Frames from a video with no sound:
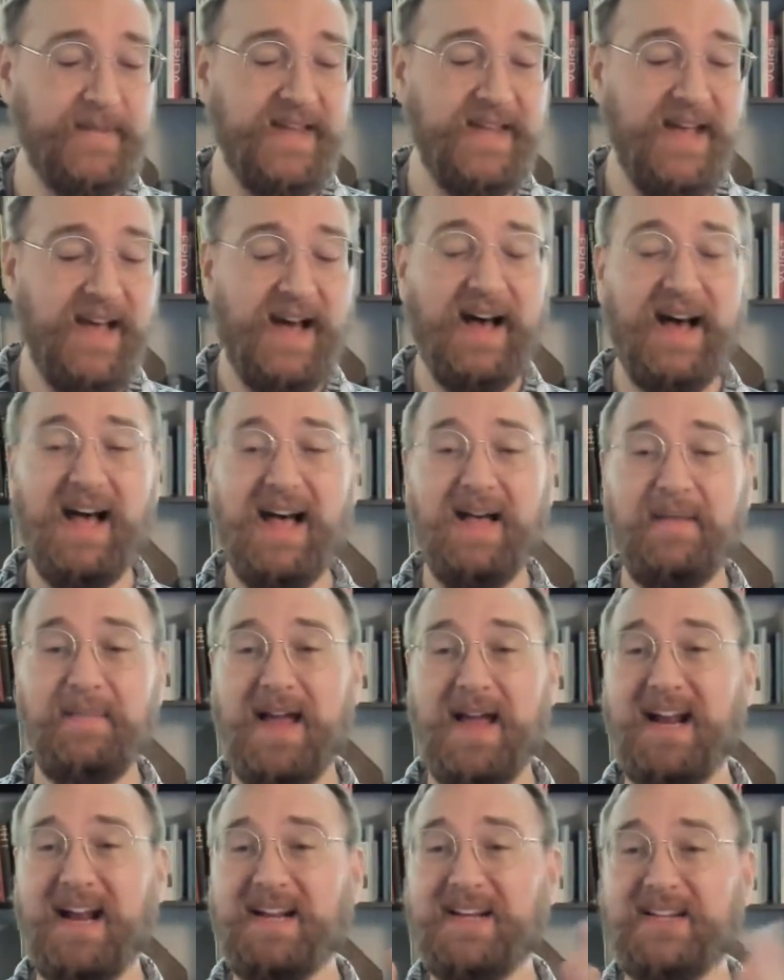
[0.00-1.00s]
And
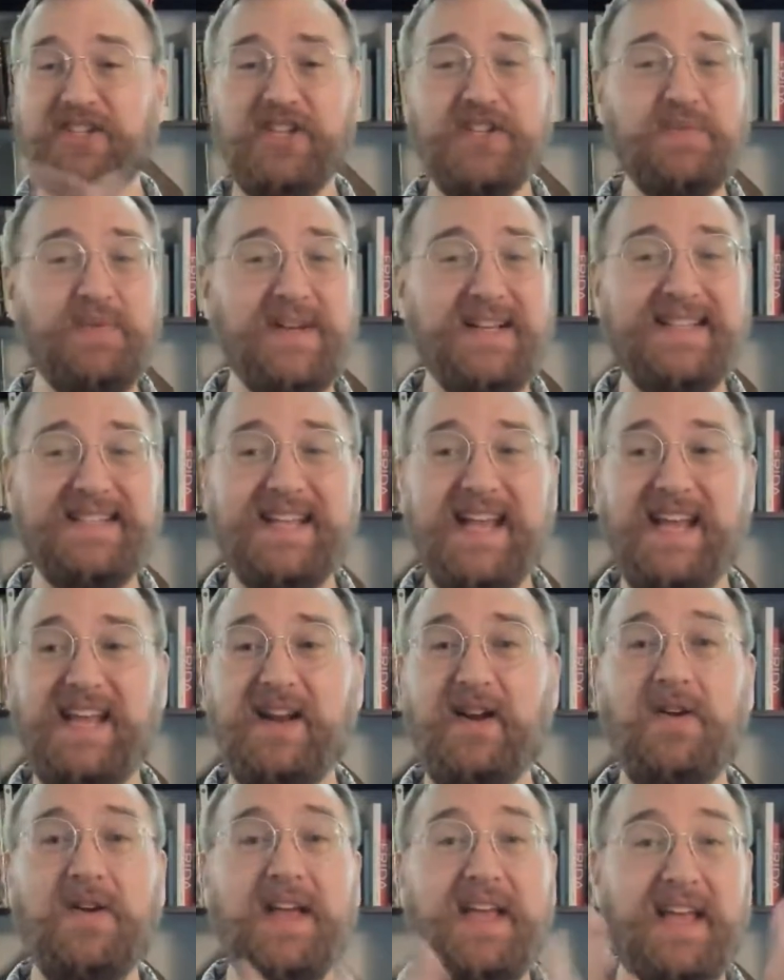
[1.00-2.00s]
I just want to say,
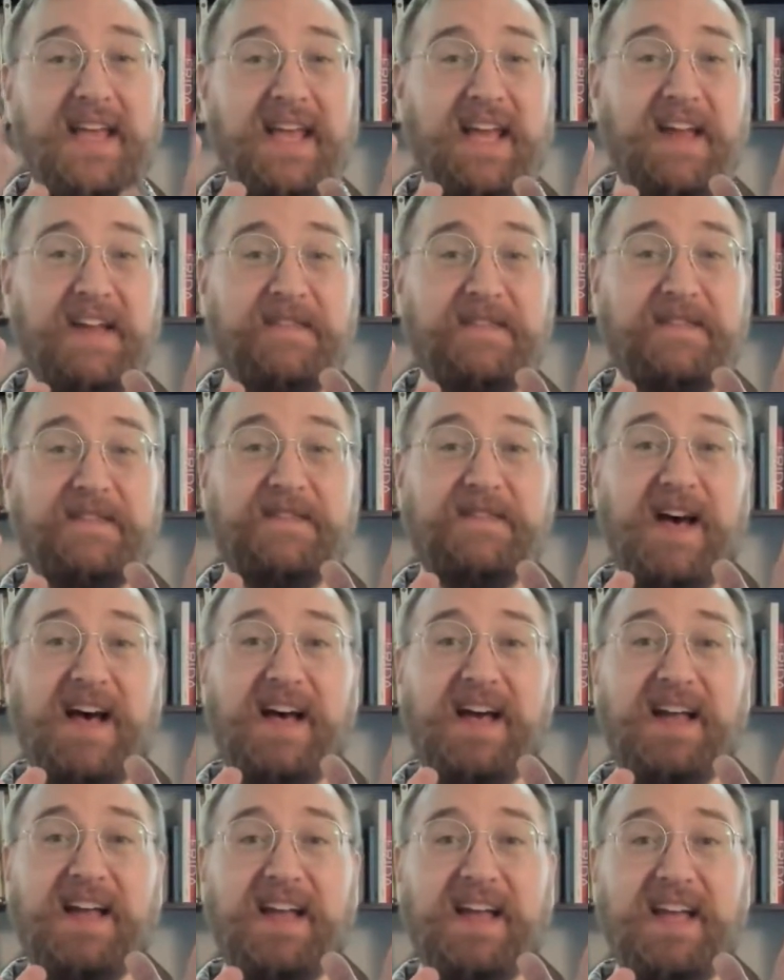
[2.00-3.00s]

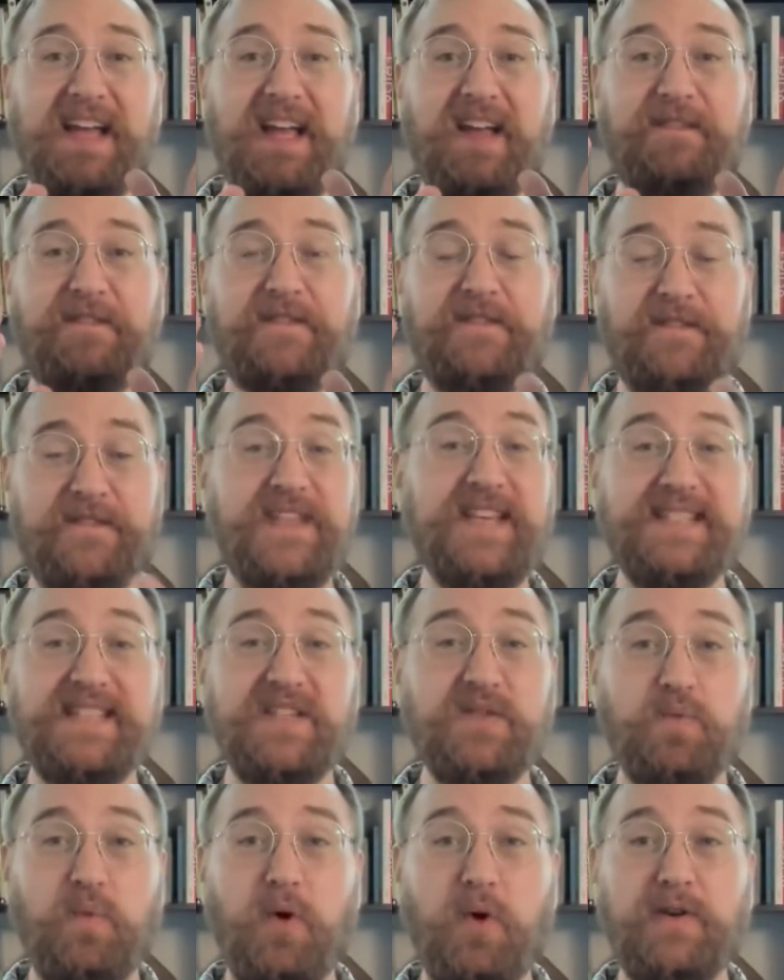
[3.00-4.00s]
if this
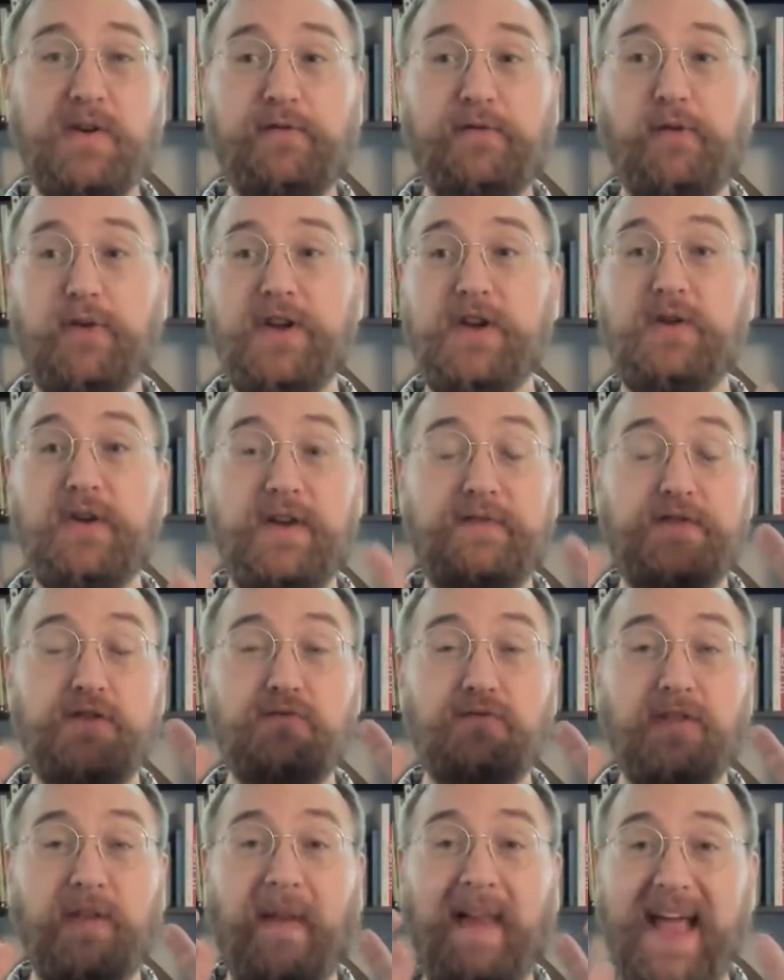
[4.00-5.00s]
has worked for you, if
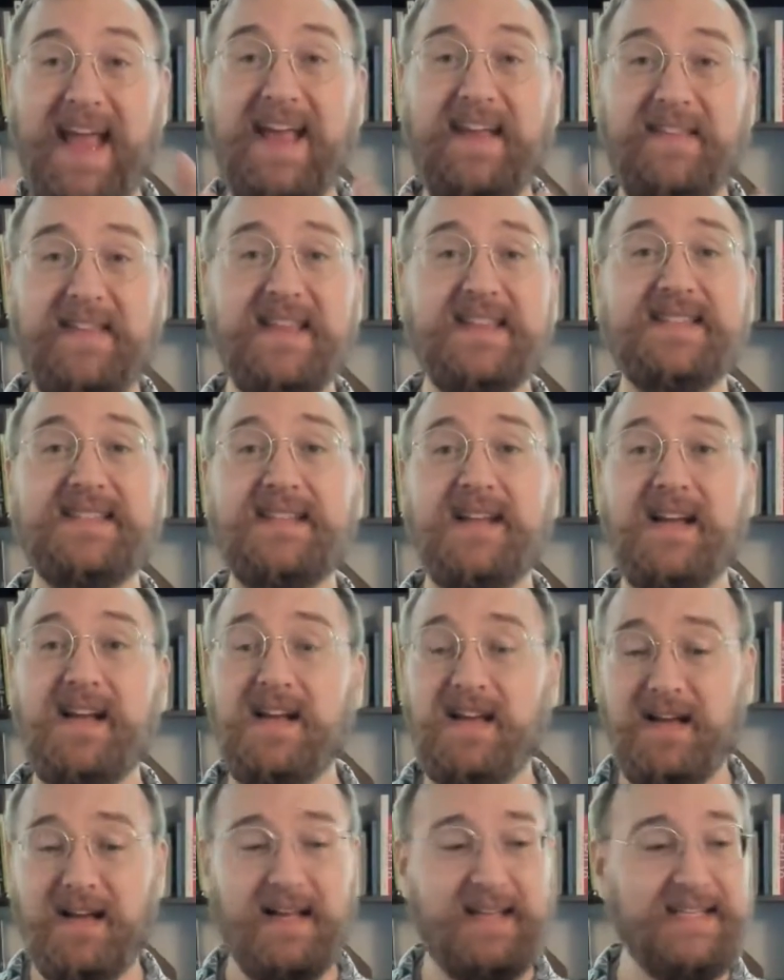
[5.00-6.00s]
you like this
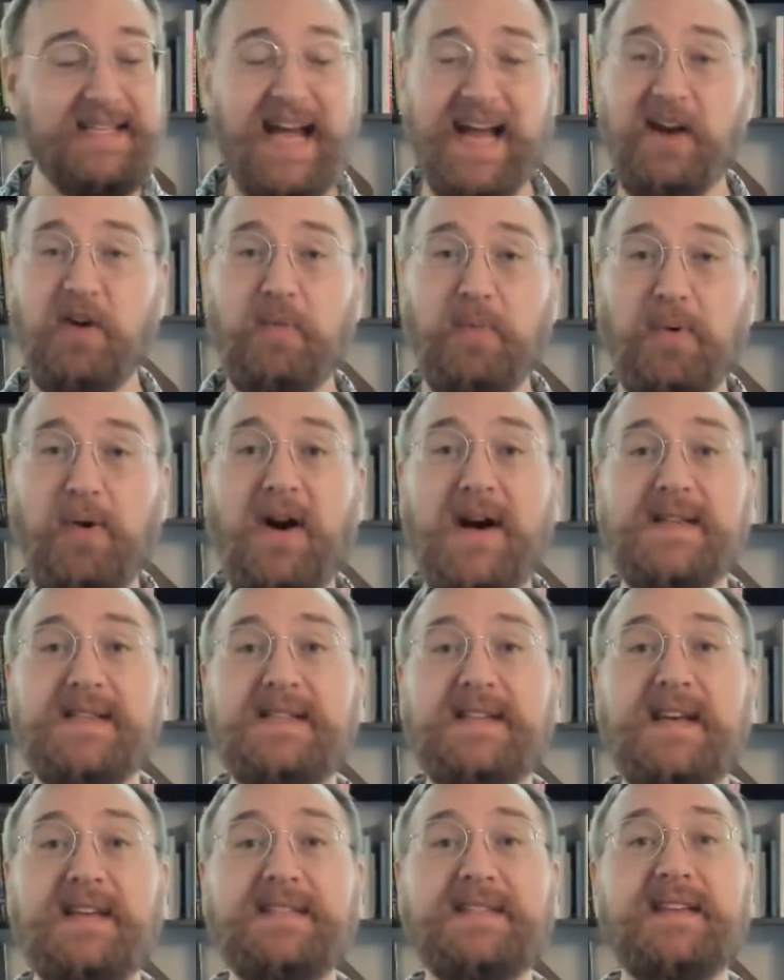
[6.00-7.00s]
entire
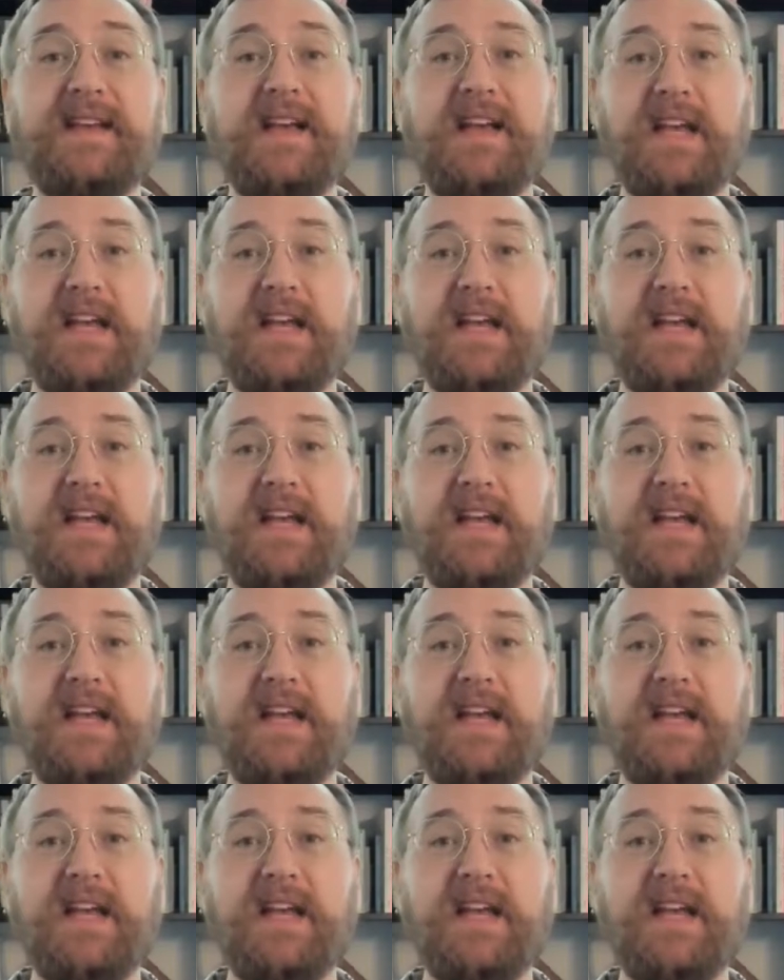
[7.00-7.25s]
process,